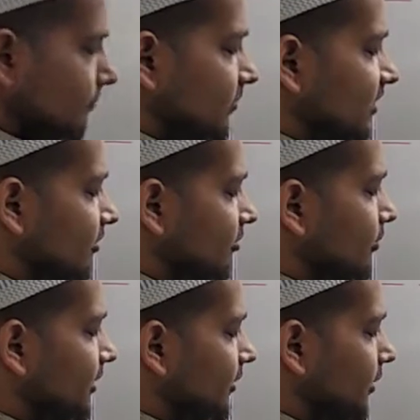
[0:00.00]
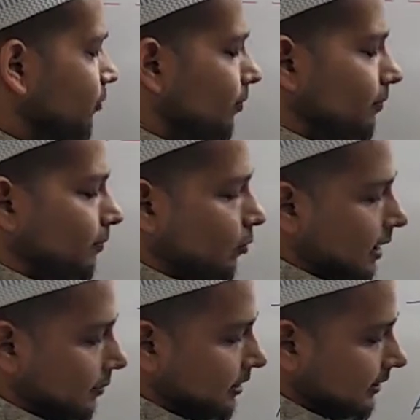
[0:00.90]
There will be 3
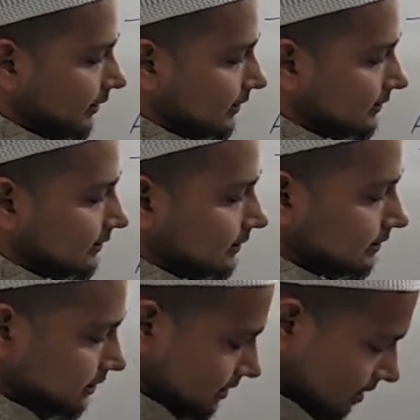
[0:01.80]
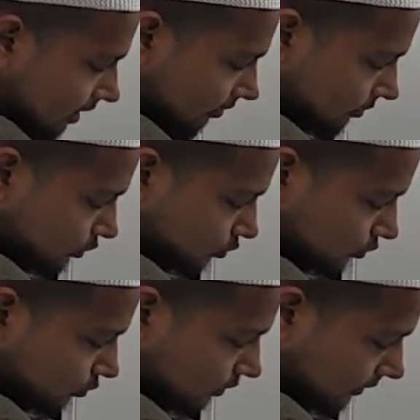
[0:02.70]
probabilities. I will show
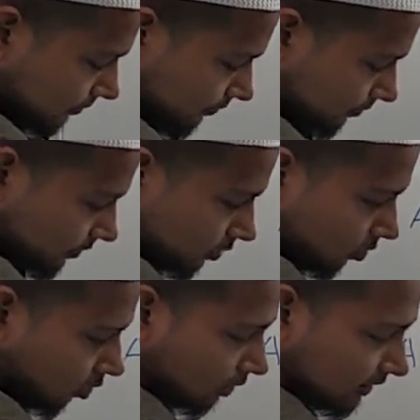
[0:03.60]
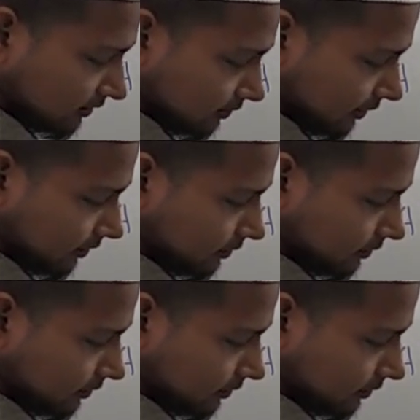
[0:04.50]
you them, all the 3.